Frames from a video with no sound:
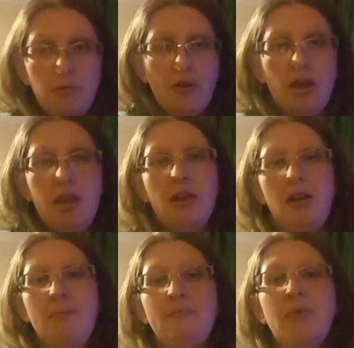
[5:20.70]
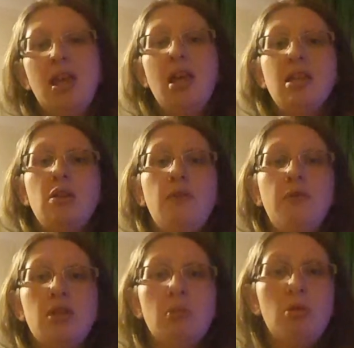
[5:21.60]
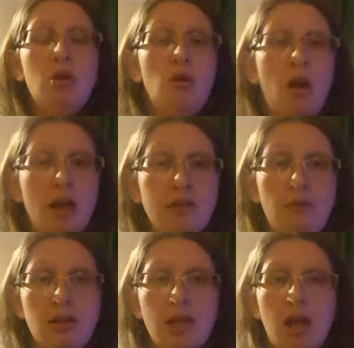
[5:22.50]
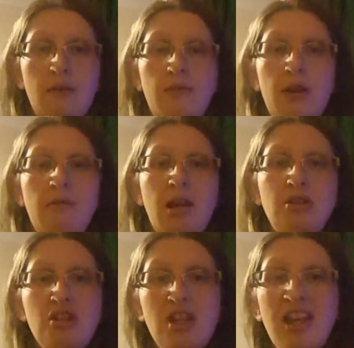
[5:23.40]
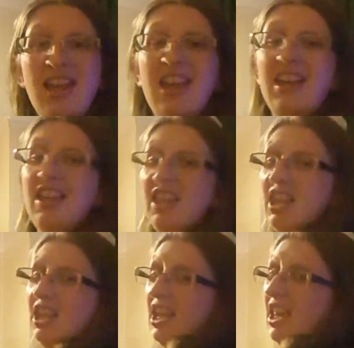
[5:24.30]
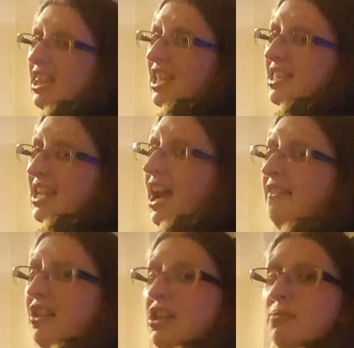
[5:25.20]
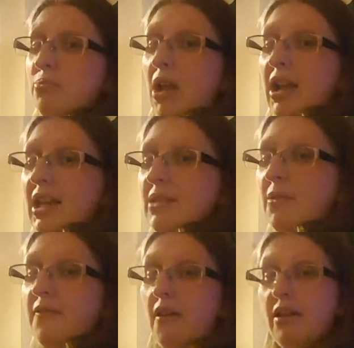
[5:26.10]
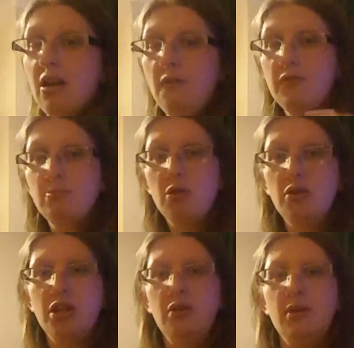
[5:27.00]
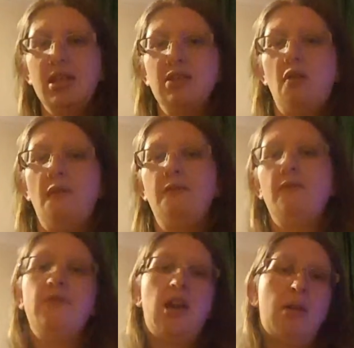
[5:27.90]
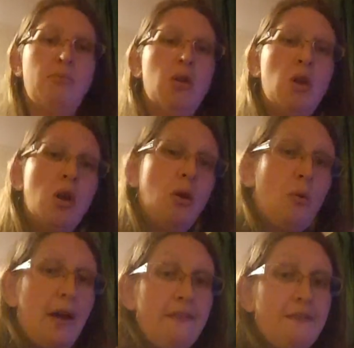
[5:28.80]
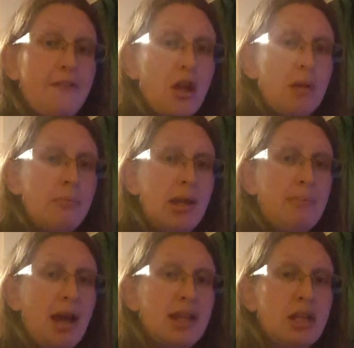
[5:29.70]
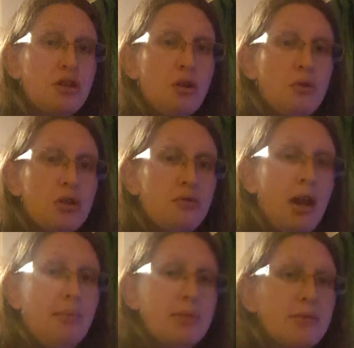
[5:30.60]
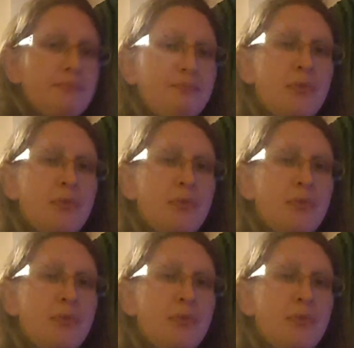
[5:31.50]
prefer the other. So if you're someone who likes rucksack configuration, this carrier is likely to be very comfortable on you. It's got quite firmly padded shoulder straps,